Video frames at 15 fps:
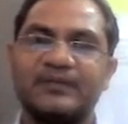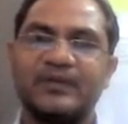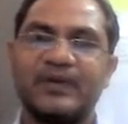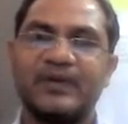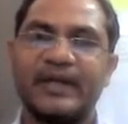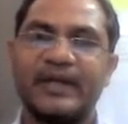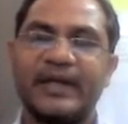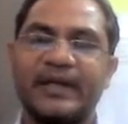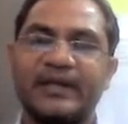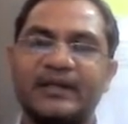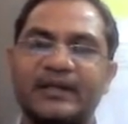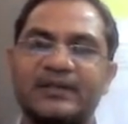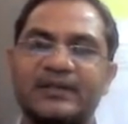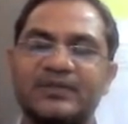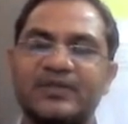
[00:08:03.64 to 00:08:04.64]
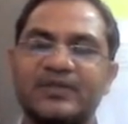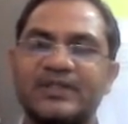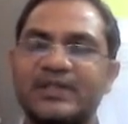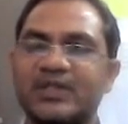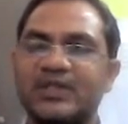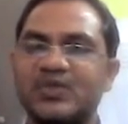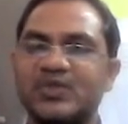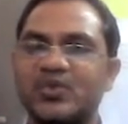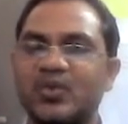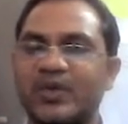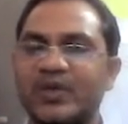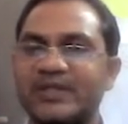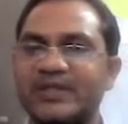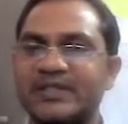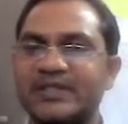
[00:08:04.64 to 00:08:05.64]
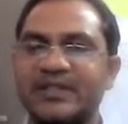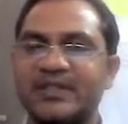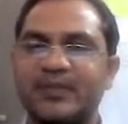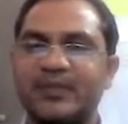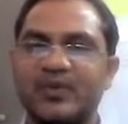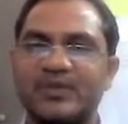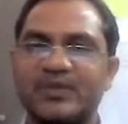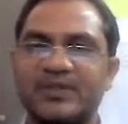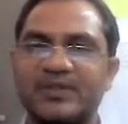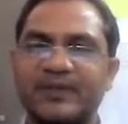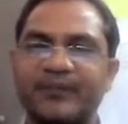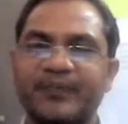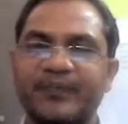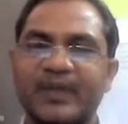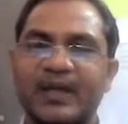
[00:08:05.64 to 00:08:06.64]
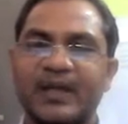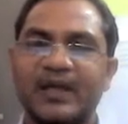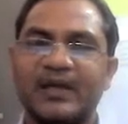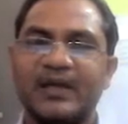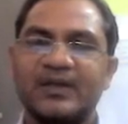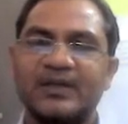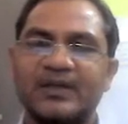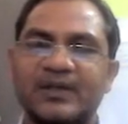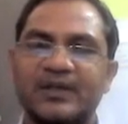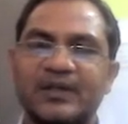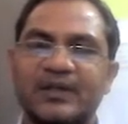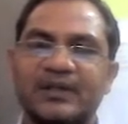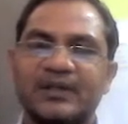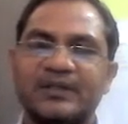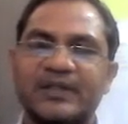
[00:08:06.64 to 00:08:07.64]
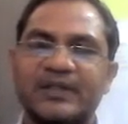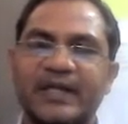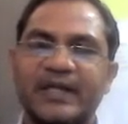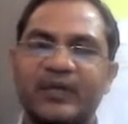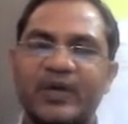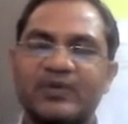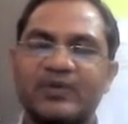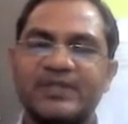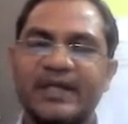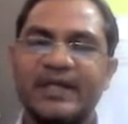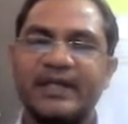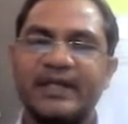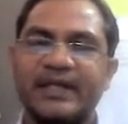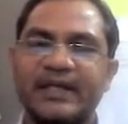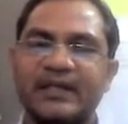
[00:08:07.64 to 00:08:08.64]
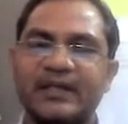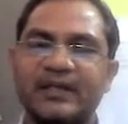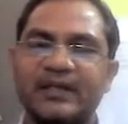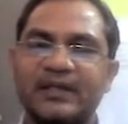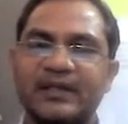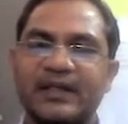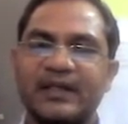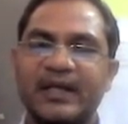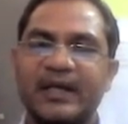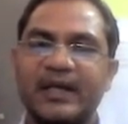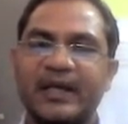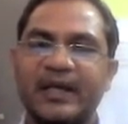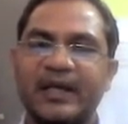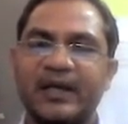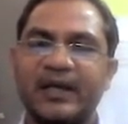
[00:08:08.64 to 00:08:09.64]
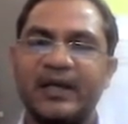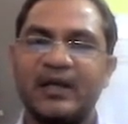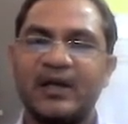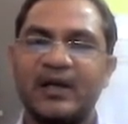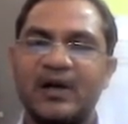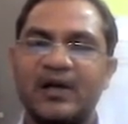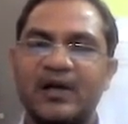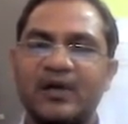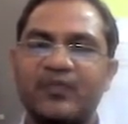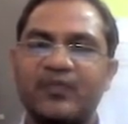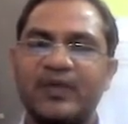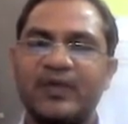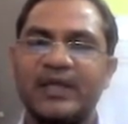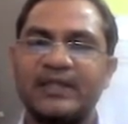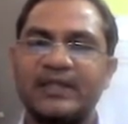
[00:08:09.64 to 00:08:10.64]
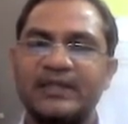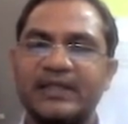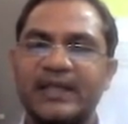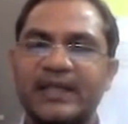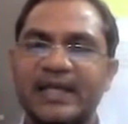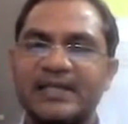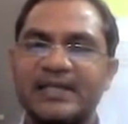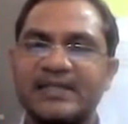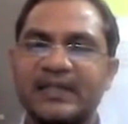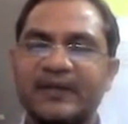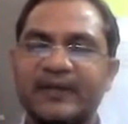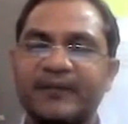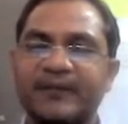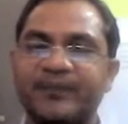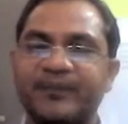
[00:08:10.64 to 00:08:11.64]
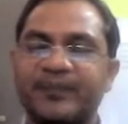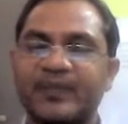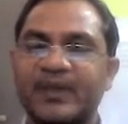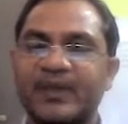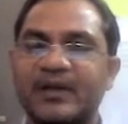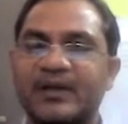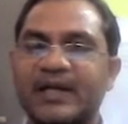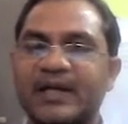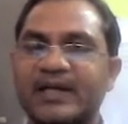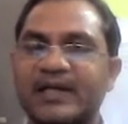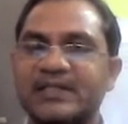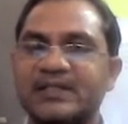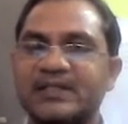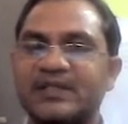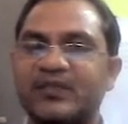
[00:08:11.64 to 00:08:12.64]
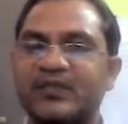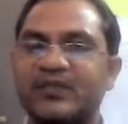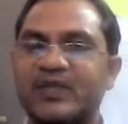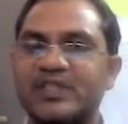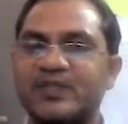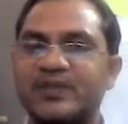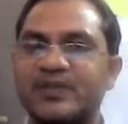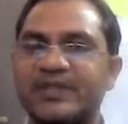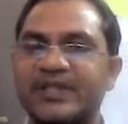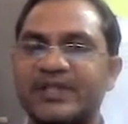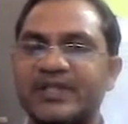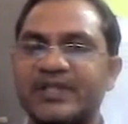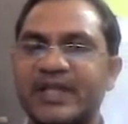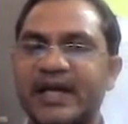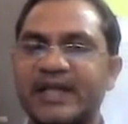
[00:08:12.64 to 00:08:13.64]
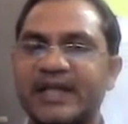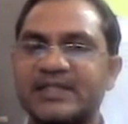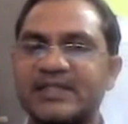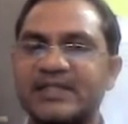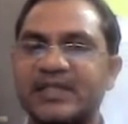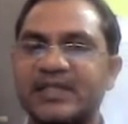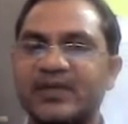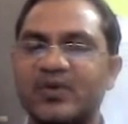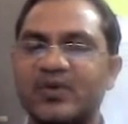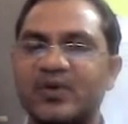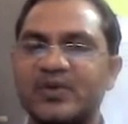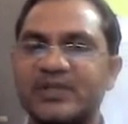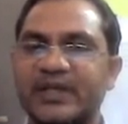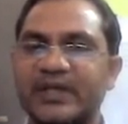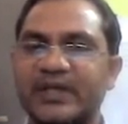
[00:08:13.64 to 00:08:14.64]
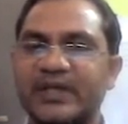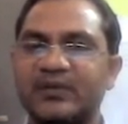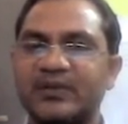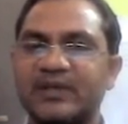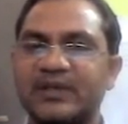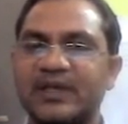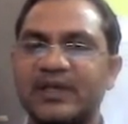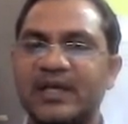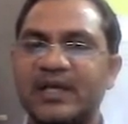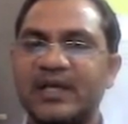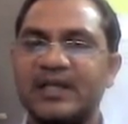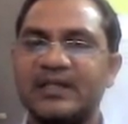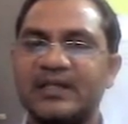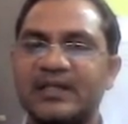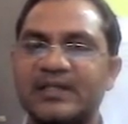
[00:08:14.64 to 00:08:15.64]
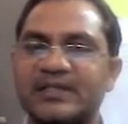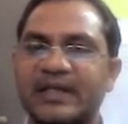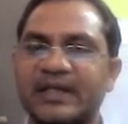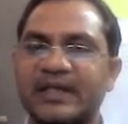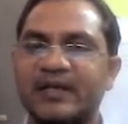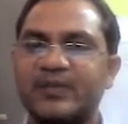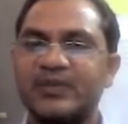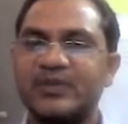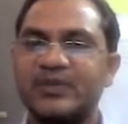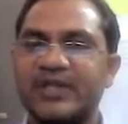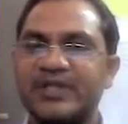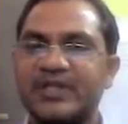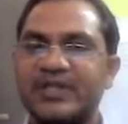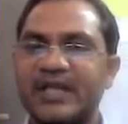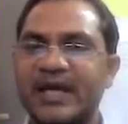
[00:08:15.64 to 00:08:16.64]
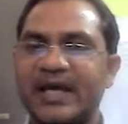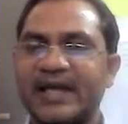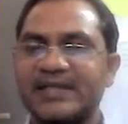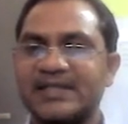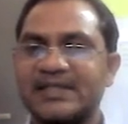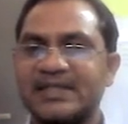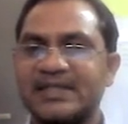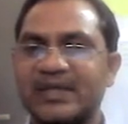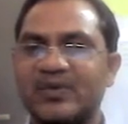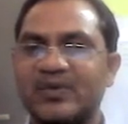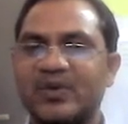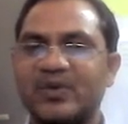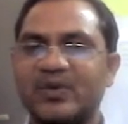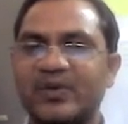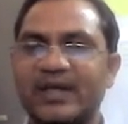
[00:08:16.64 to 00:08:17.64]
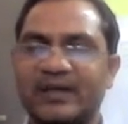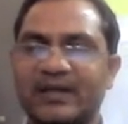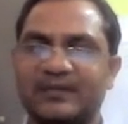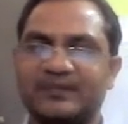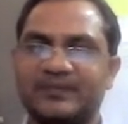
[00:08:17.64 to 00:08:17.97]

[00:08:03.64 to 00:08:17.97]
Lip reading: Okay, so these are the 2 rigid supports. Here we have taken a rod of length L. Hence, the first position x is equal to 0. The second position x is equal to L.